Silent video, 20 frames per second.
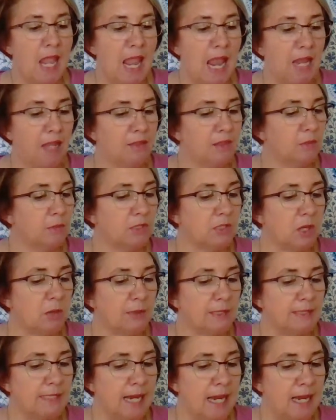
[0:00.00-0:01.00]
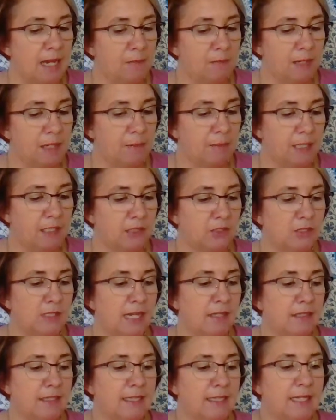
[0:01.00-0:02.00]
And there was always hay being pitched
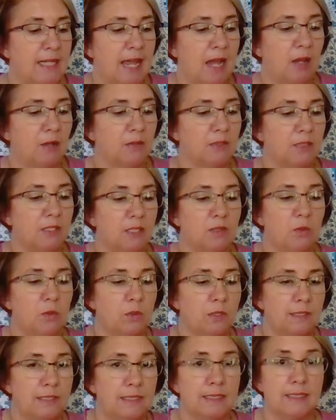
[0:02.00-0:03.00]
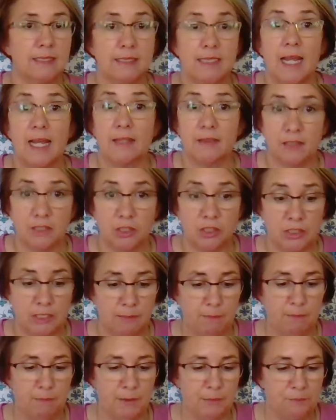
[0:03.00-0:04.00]
down to the cows and the horses and the
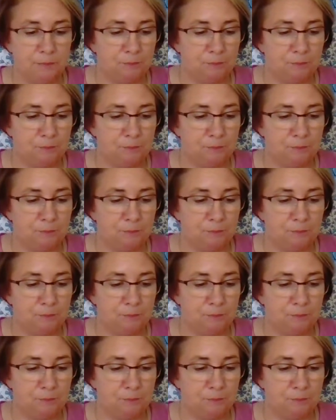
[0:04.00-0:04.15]
sheep.